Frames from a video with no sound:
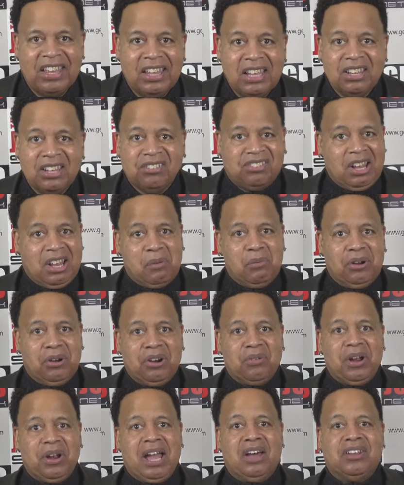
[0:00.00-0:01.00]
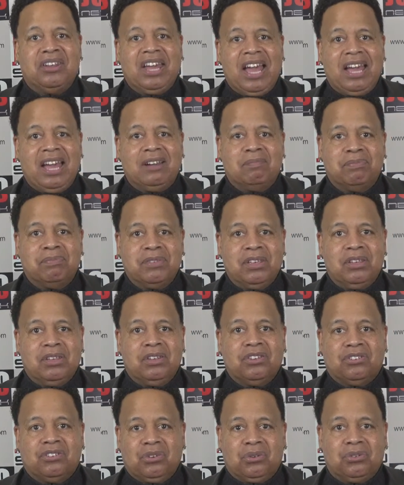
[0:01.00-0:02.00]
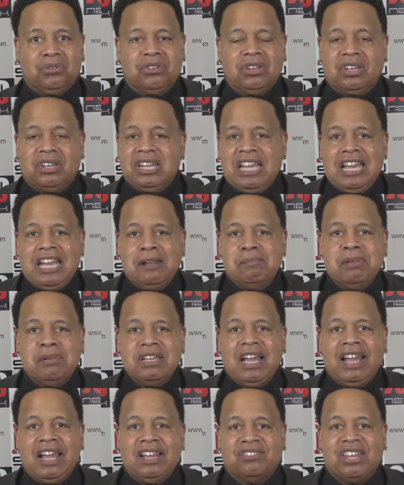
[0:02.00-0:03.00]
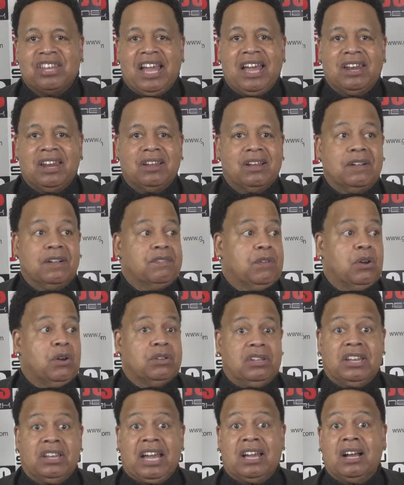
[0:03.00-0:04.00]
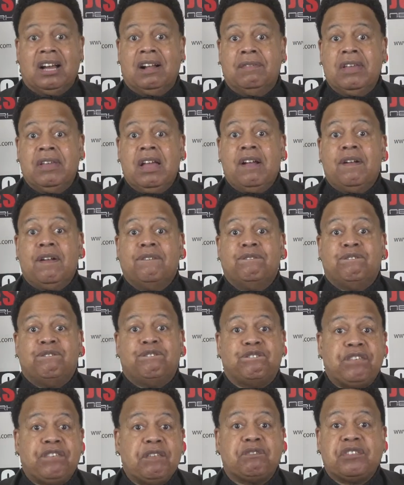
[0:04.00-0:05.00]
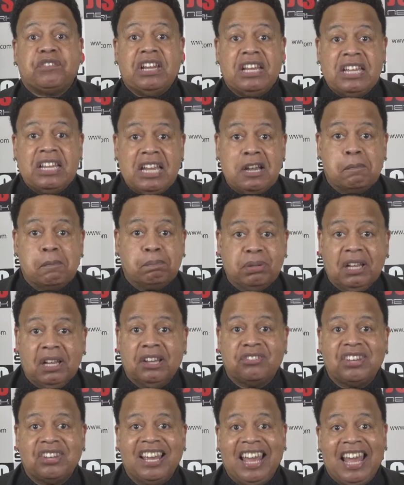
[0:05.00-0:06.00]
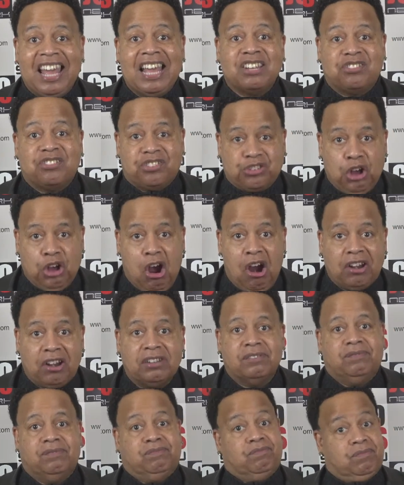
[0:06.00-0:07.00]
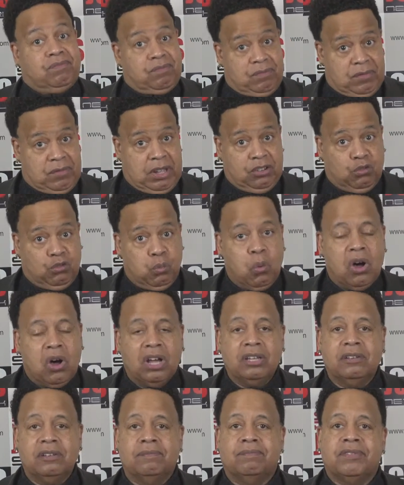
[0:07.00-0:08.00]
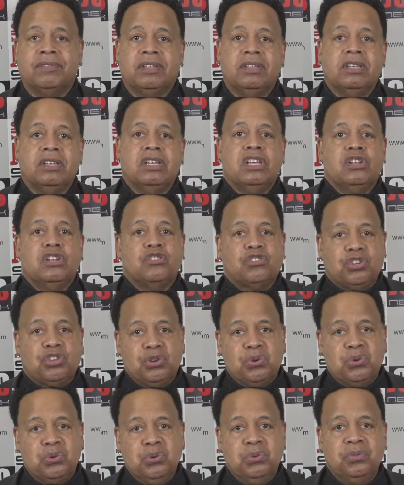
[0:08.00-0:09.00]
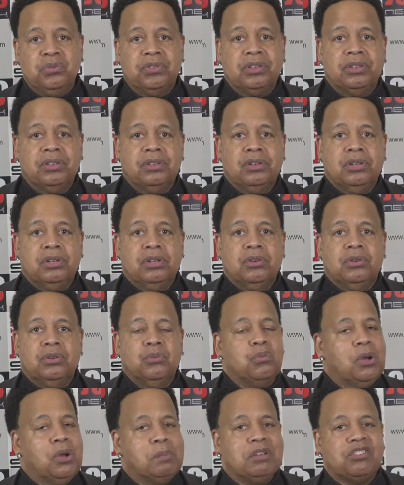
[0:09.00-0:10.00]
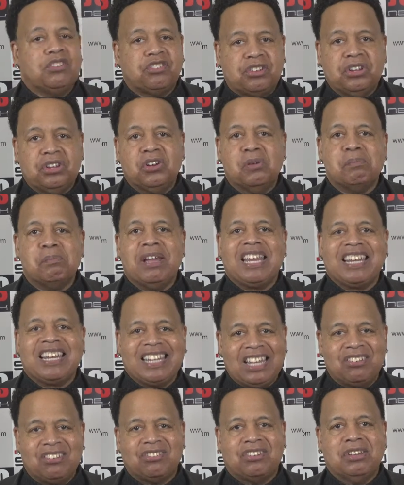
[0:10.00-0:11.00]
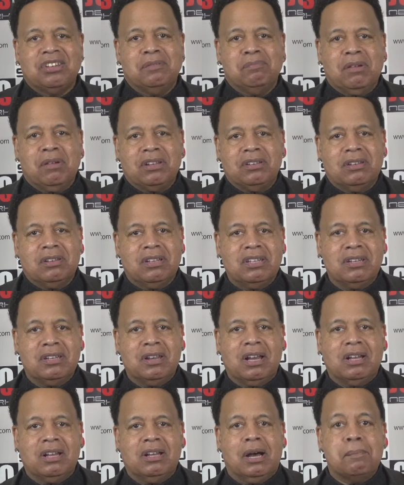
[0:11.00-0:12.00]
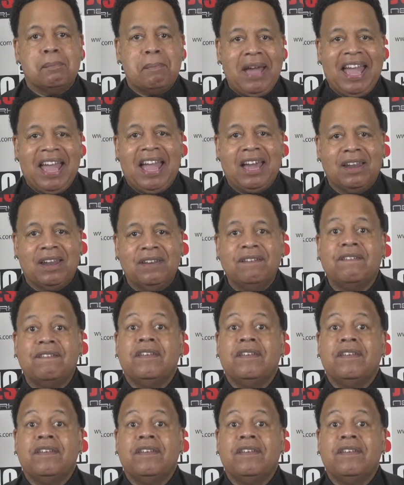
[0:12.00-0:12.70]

Somewhere around that. So the NBA has had a 50-year plus head start. That's 1. 2, women still make less than a man